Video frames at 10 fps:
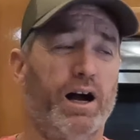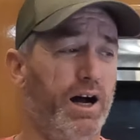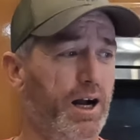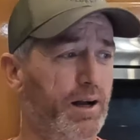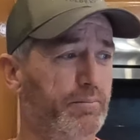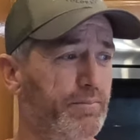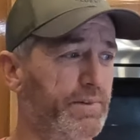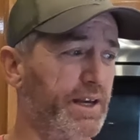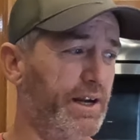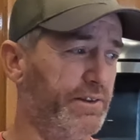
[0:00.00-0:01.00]

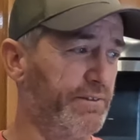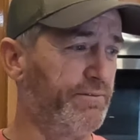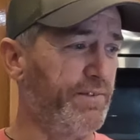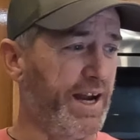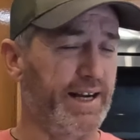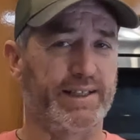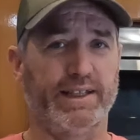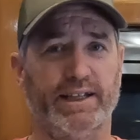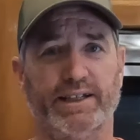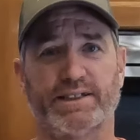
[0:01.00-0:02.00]
The other fact
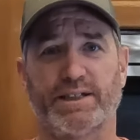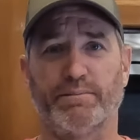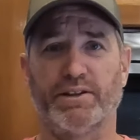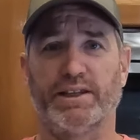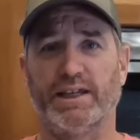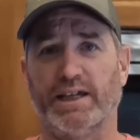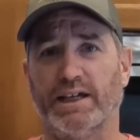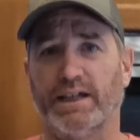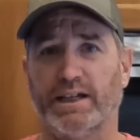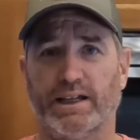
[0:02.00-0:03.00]
is some of
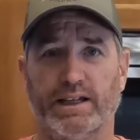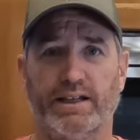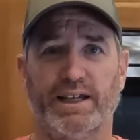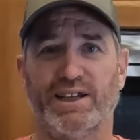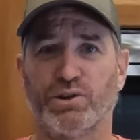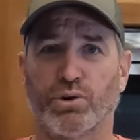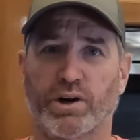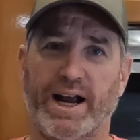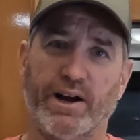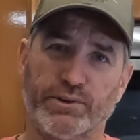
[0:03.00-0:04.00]
the
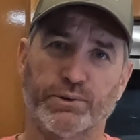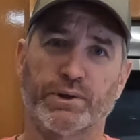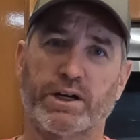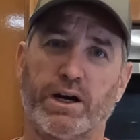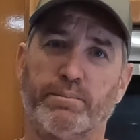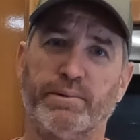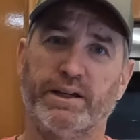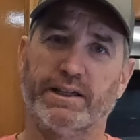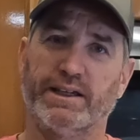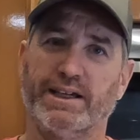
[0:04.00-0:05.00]
indoor-outdoor
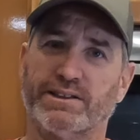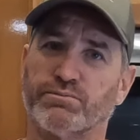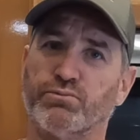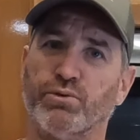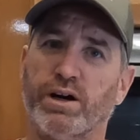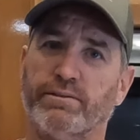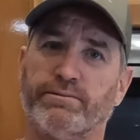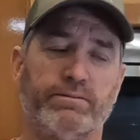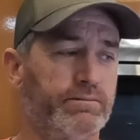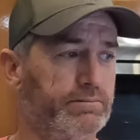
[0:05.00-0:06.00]
carpet, it's
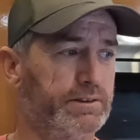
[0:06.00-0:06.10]
rough.